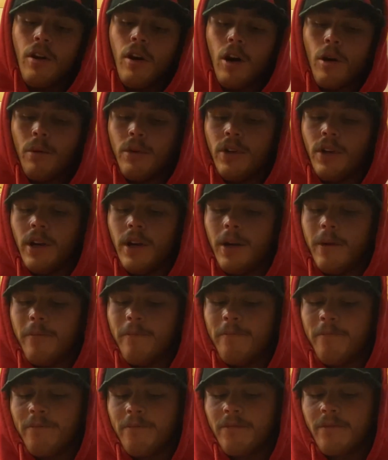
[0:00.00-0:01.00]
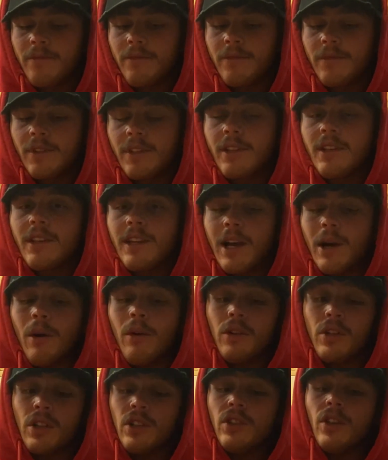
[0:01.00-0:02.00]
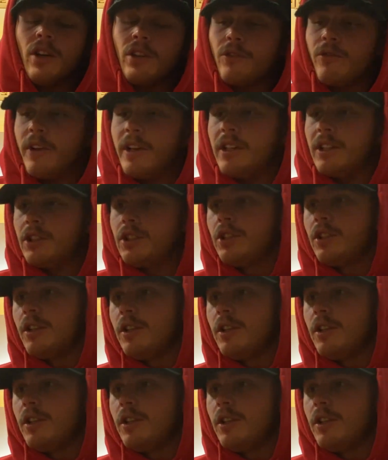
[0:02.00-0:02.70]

I would how I conduct things.